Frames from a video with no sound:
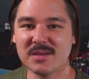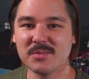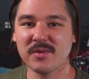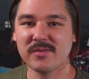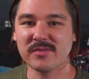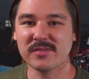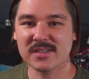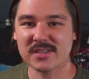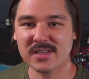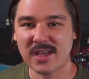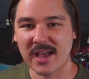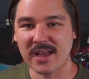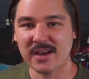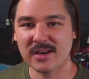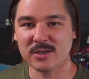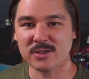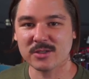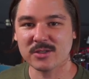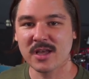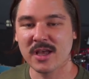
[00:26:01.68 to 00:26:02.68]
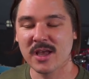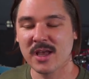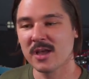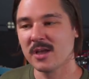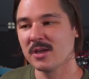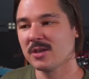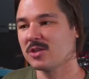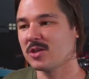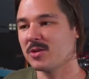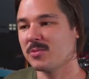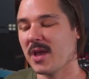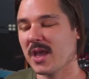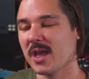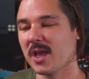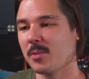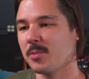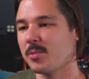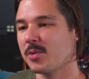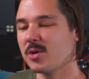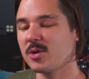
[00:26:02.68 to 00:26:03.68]
of designers to make a
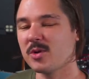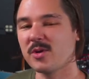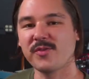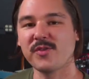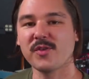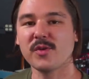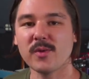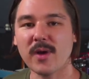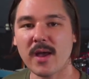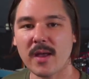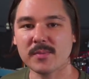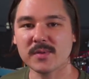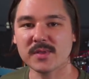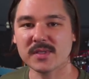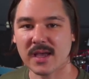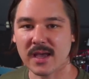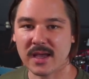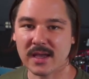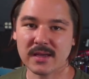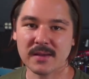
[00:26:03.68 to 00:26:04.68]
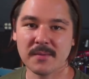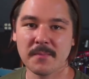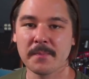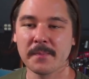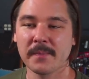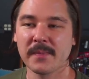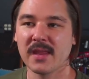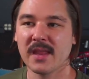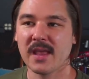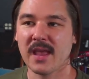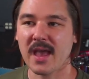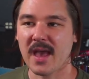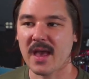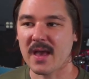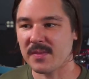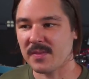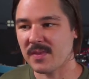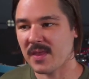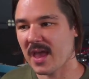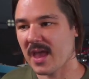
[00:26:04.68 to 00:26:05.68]
beautiful website
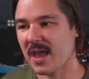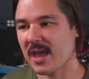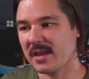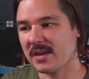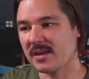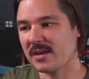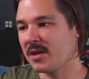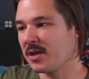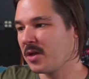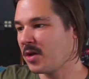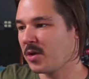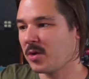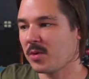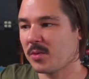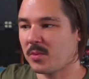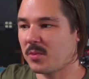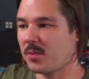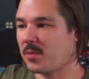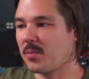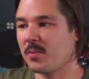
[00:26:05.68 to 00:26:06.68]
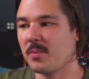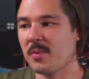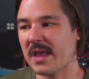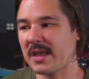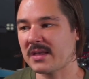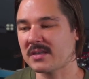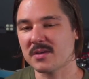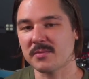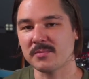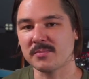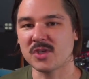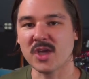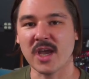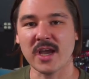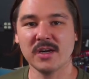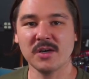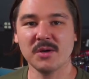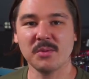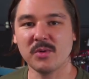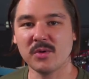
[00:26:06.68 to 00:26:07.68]
and then make some
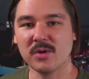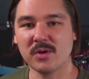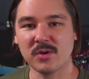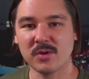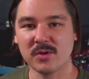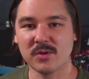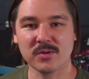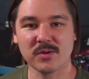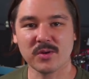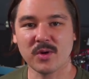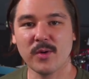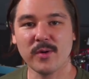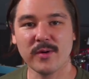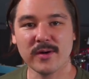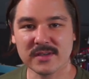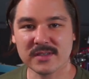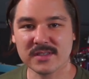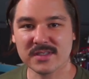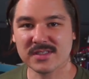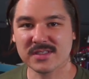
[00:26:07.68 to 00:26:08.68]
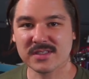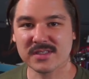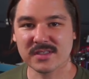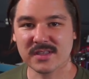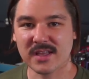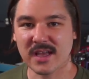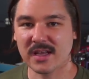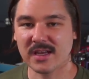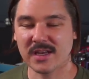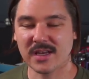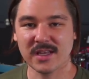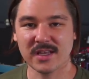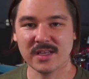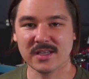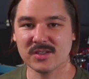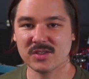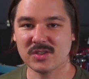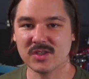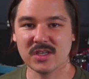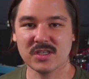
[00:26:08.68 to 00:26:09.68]
terrible course that
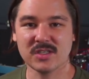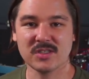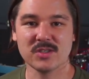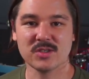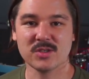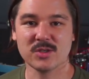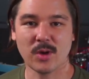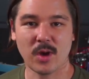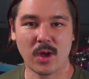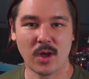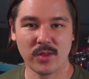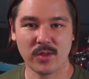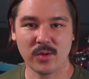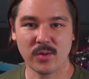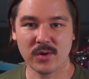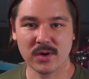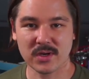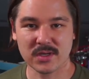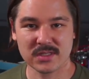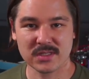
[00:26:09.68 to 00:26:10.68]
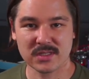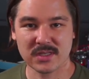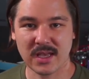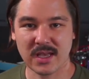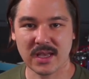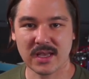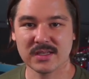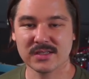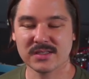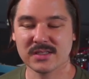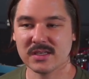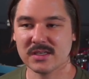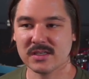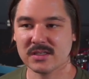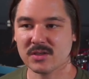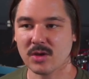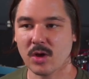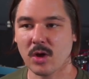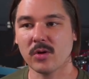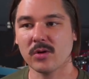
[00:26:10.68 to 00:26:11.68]
teaches you all the worst things and is
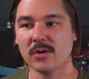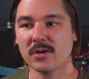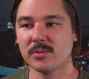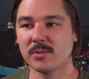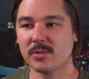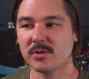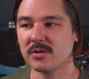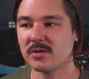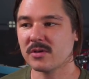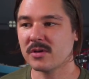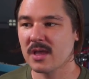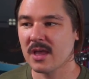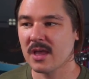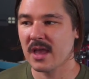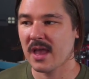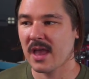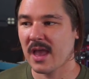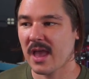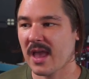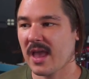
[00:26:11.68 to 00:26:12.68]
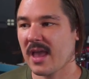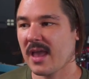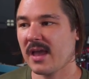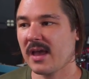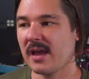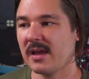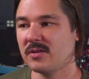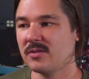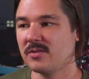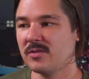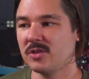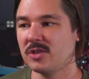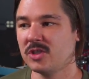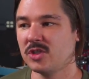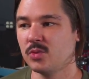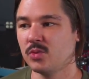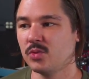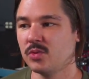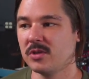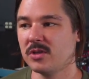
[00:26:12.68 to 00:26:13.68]
horrible and
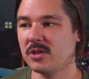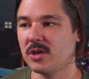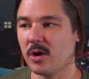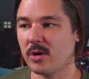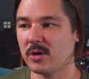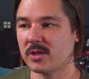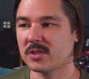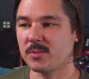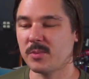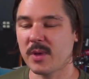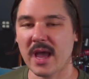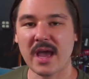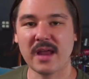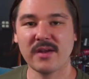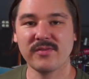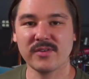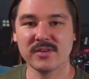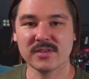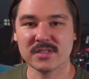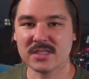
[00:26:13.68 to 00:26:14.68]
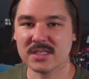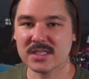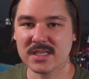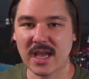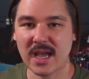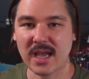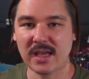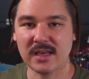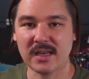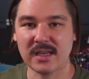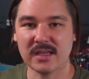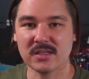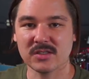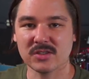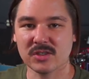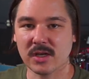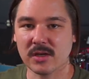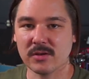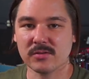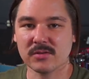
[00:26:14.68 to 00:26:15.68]
is bad for society in
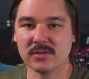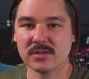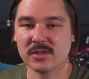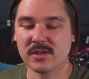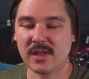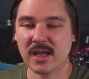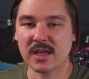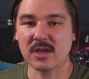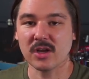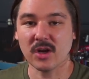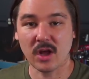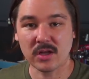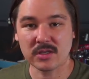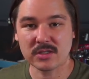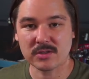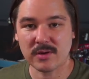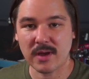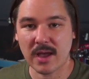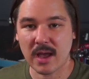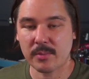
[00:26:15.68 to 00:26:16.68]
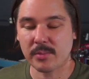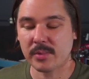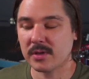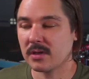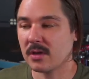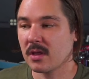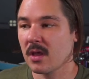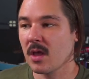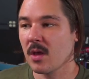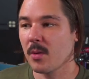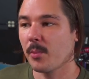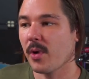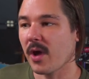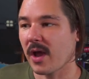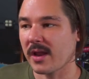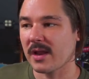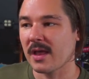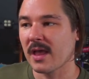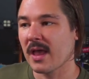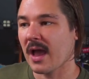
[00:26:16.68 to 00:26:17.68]
general. So that could also happen. But
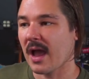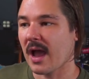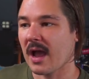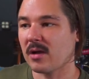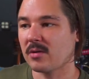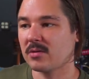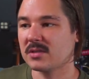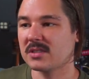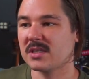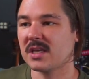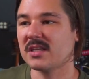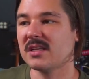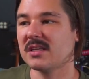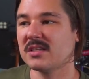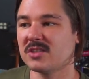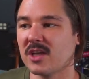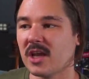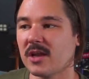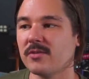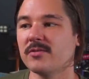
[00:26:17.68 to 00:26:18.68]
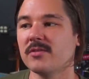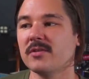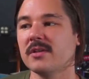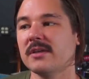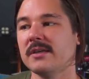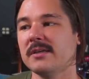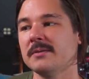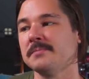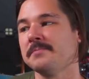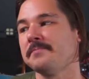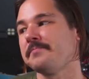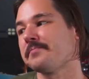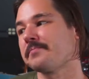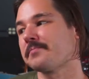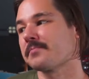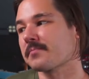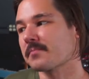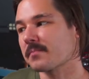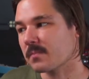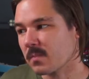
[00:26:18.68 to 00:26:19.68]
I would say that generally,
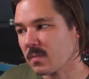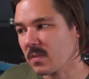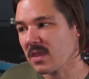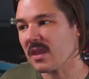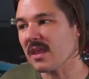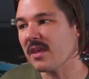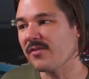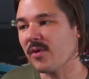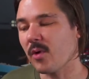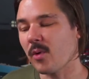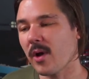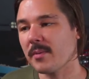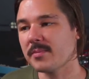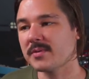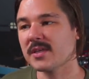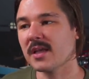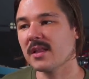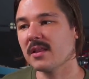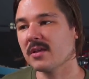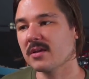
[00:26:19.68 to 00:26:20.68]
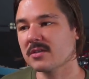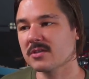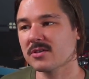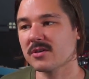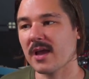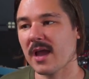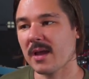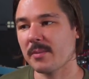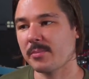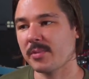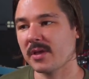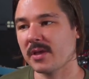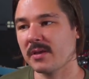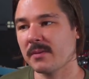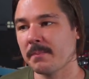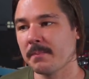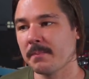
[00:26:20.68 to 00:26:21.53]
if a website looks crappy,